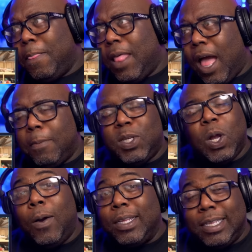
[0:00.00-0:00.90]
I'm
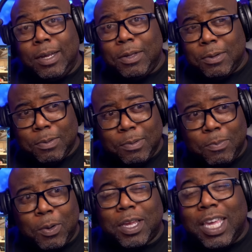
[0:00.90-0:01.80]
sorry to tell you,
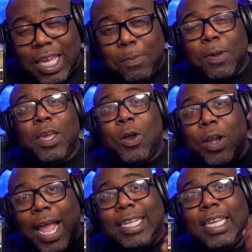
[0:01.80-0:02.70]
bro. Keep your
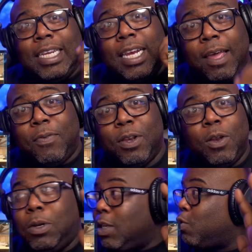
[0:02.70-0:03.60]
1911.
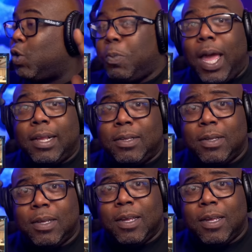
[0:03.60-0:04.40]
No disrespect.